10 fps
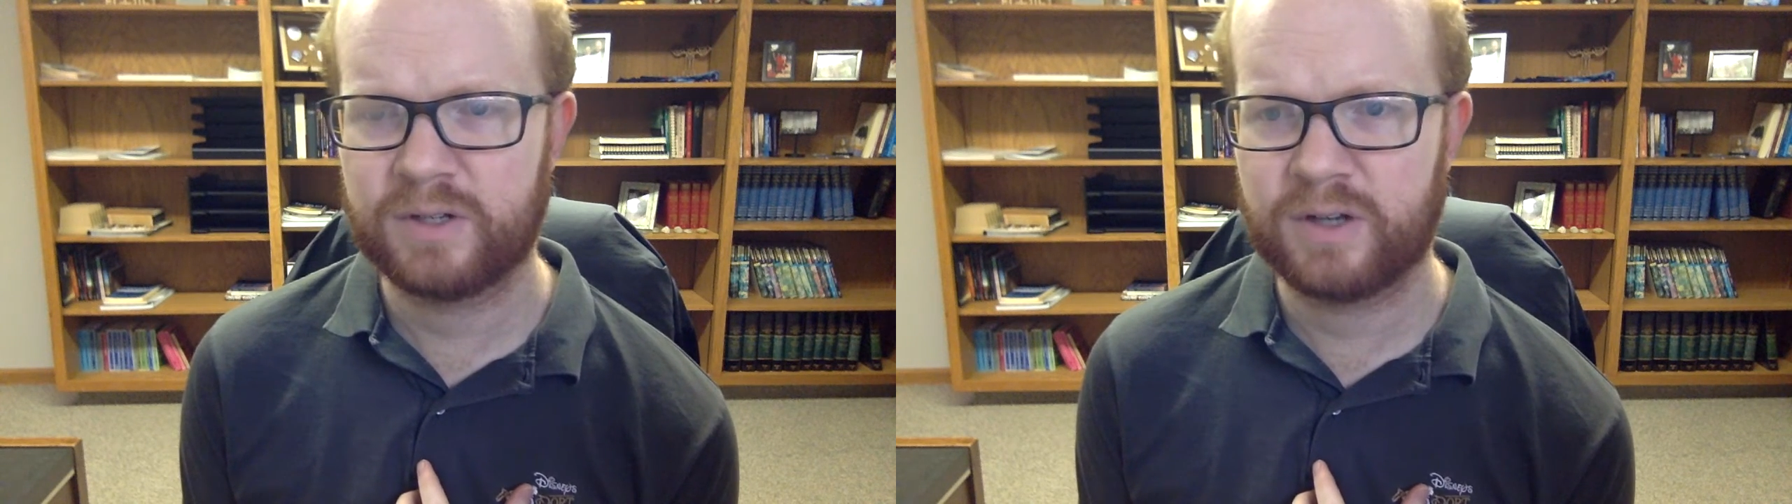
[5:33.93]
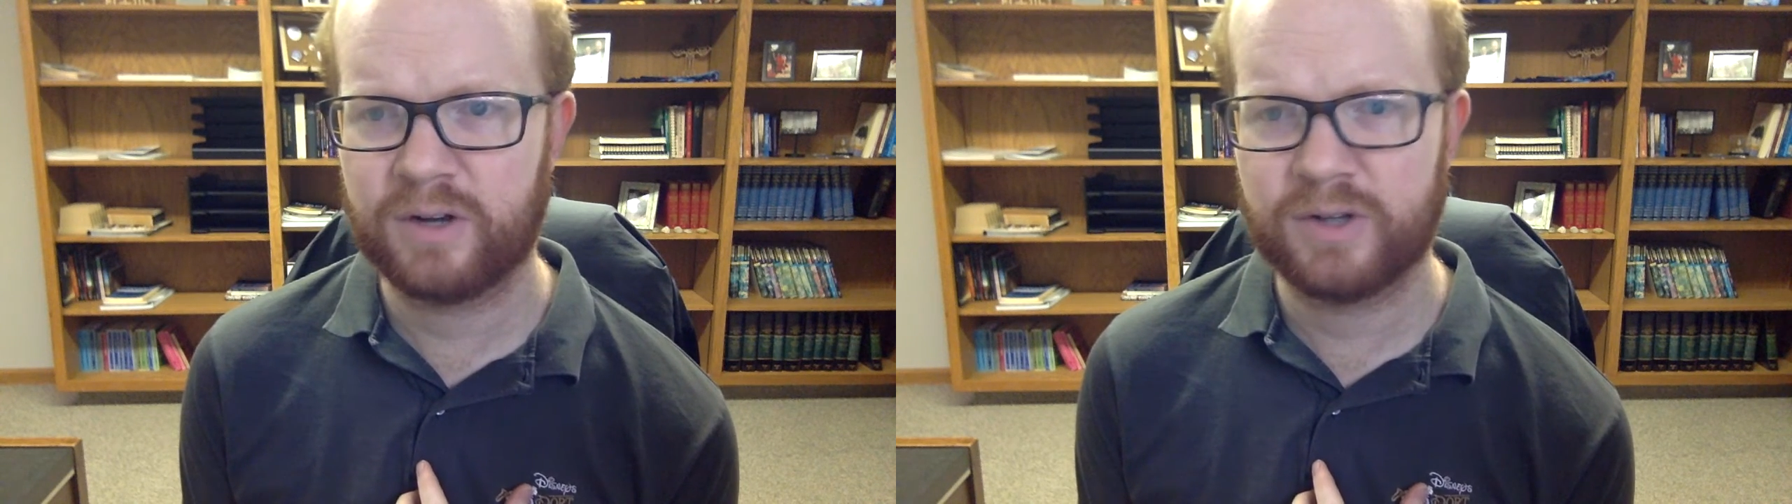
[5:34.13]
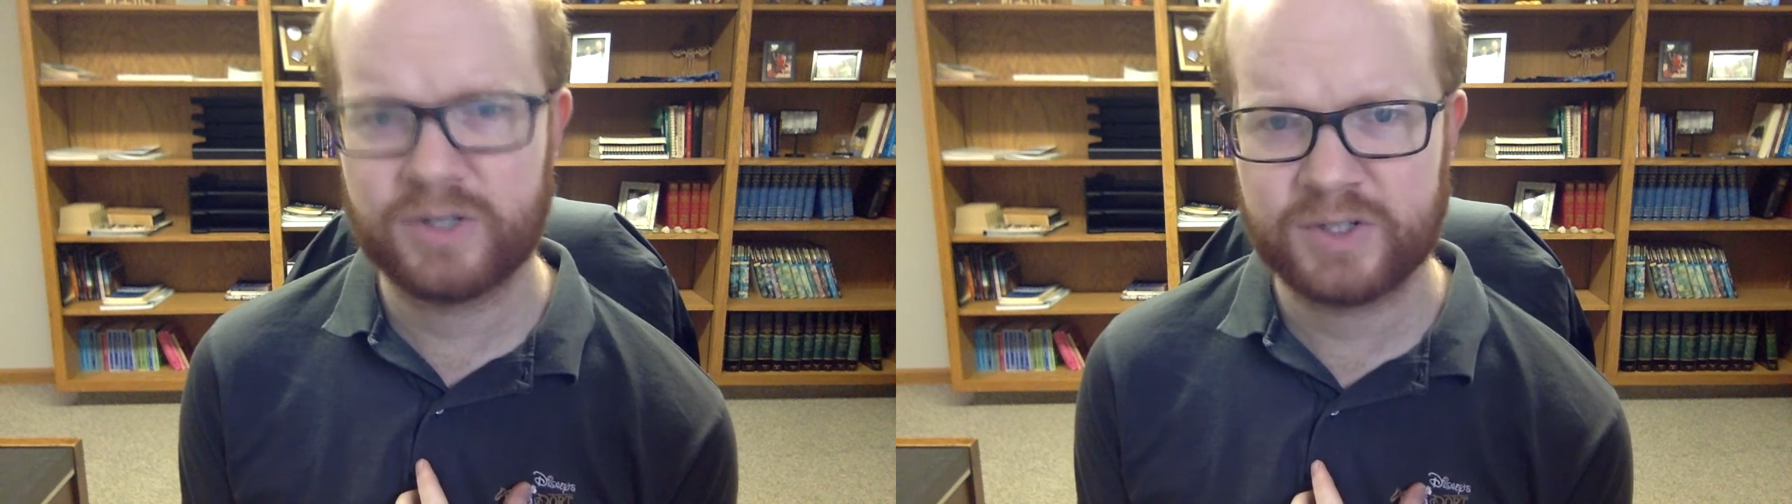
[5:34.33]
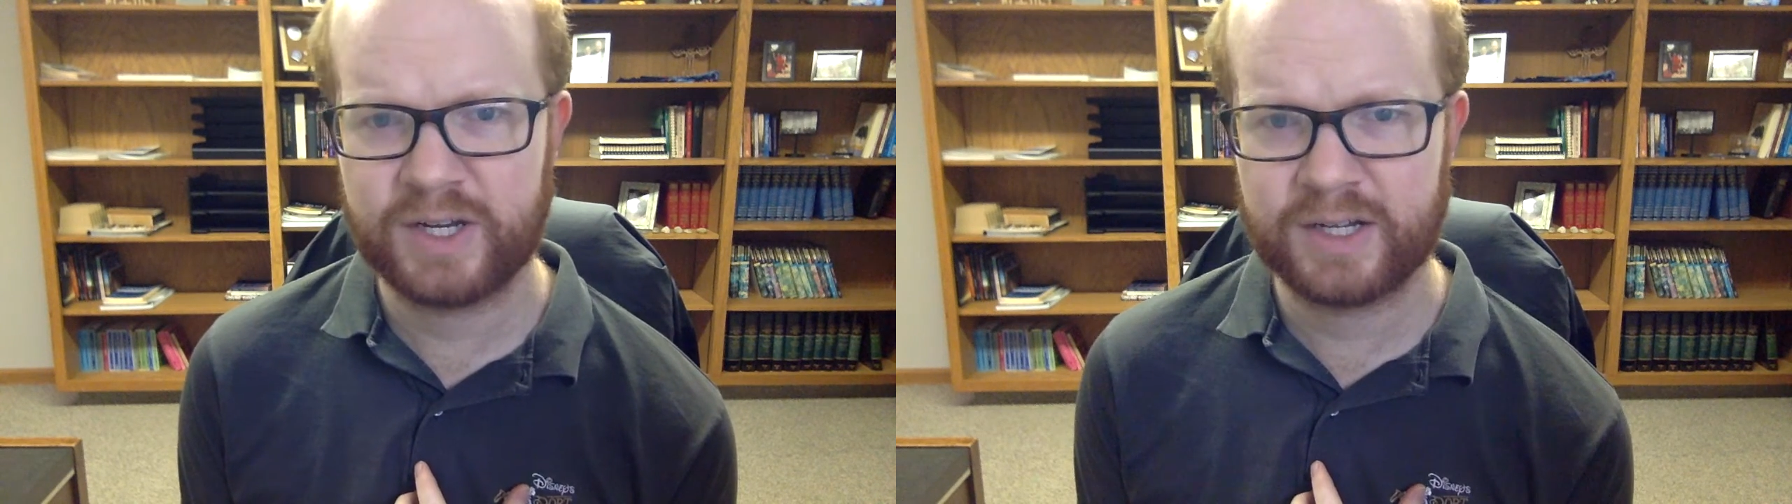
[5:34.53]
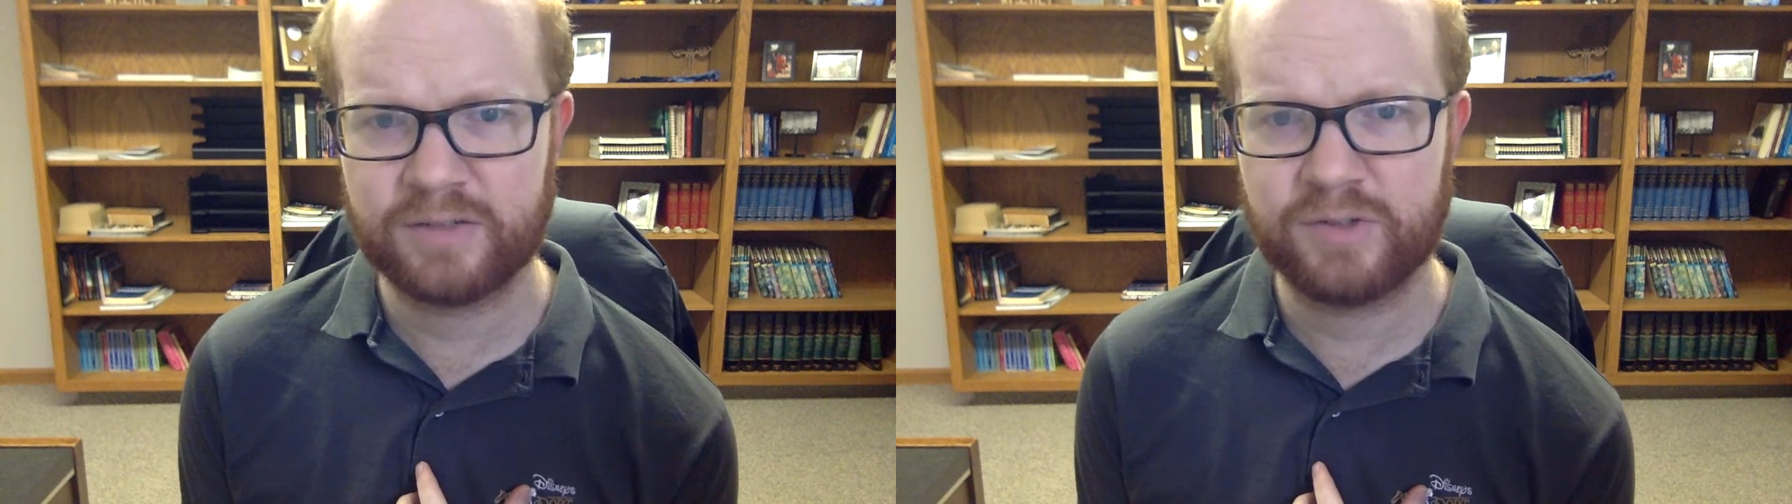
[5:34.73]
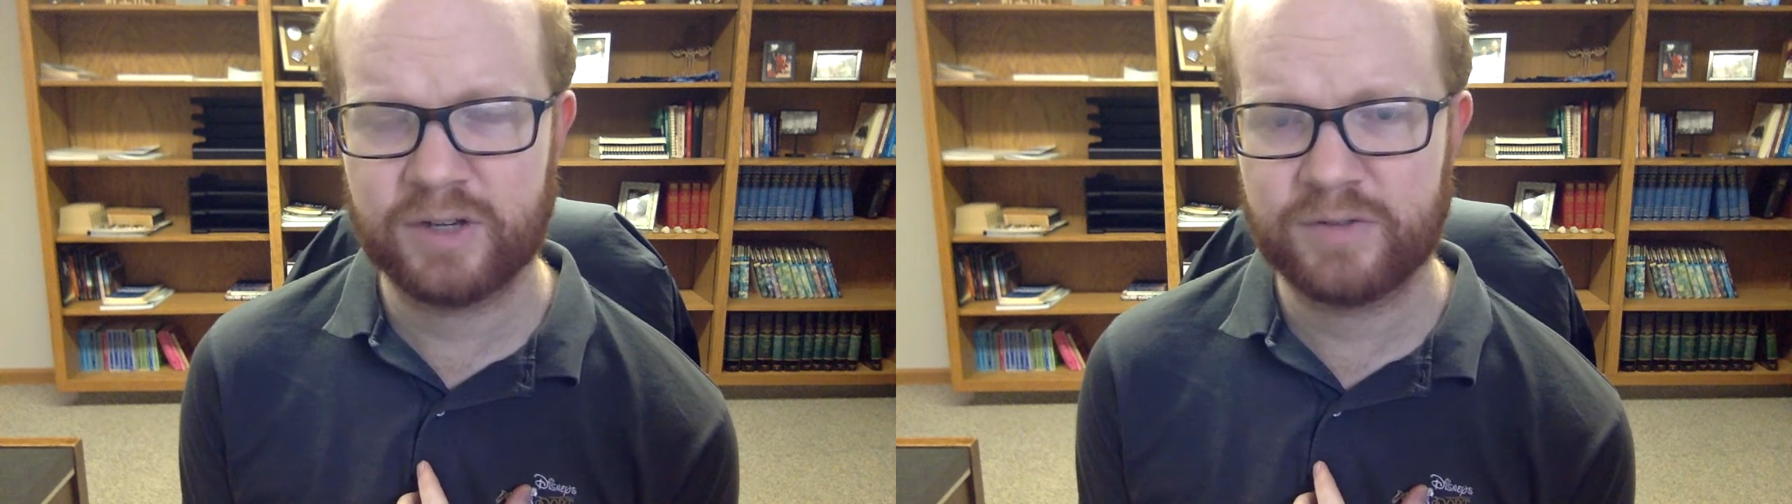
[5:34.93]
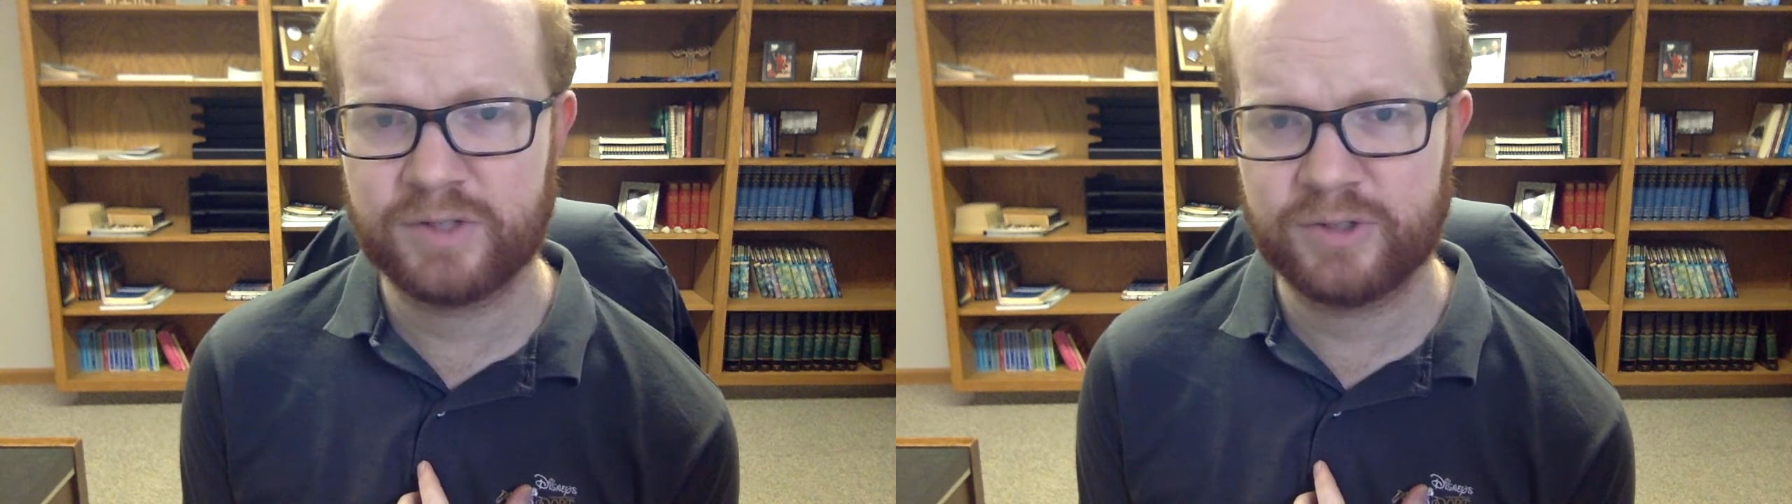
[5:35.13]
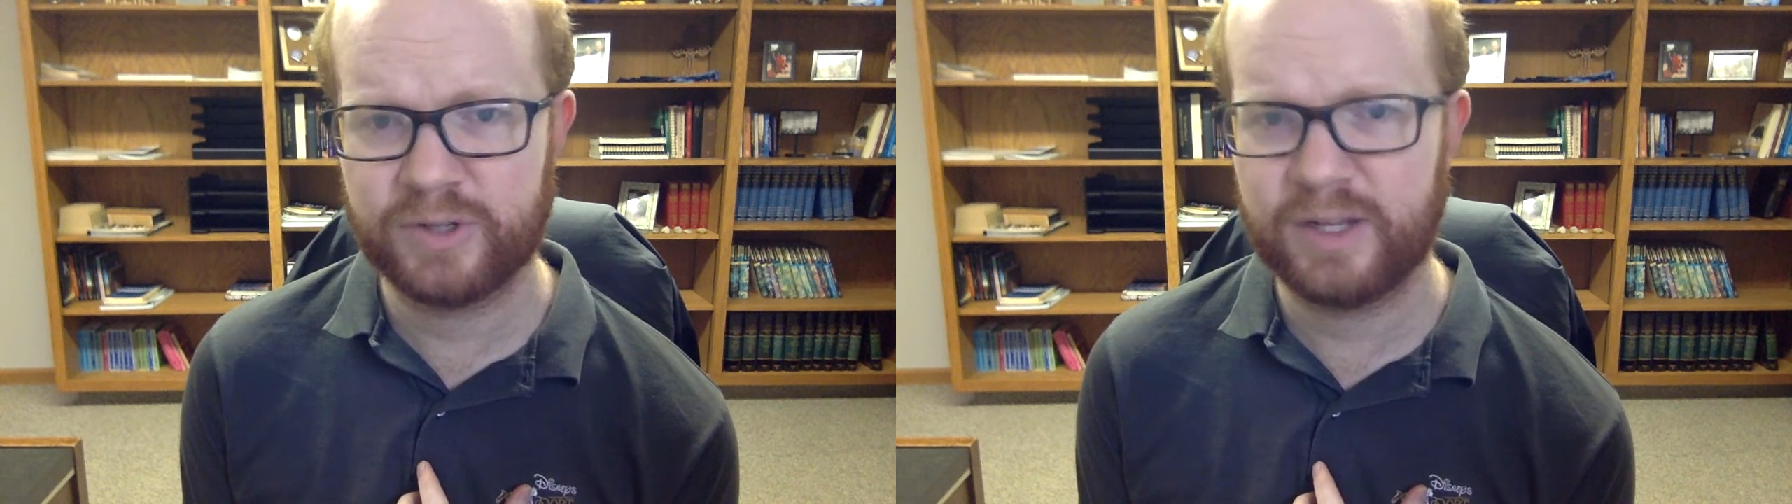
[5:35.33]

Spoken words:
Courage is an act of love, too,